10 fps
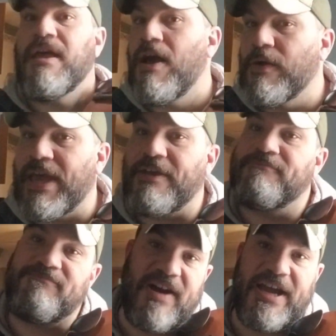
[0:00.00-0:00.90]
Okay,
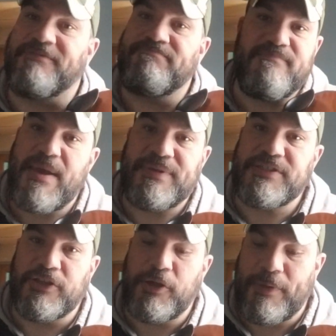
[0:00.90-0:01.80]
fine. Maybe it's
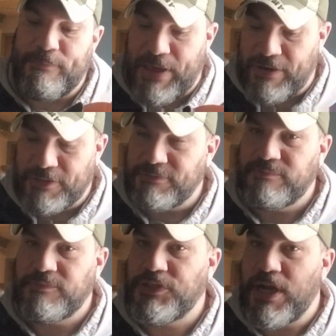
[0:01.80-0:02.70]
a little bit better.
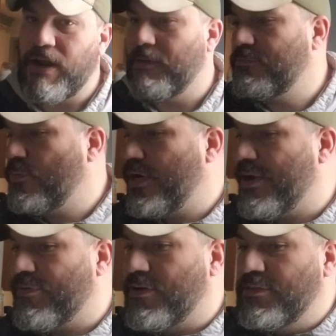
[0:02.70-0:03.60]
Shut up.
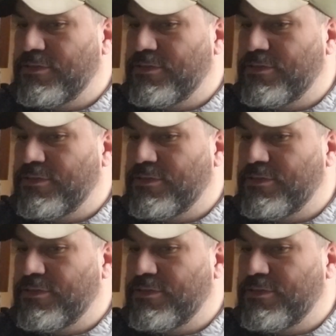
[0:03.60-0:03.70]
Whatever.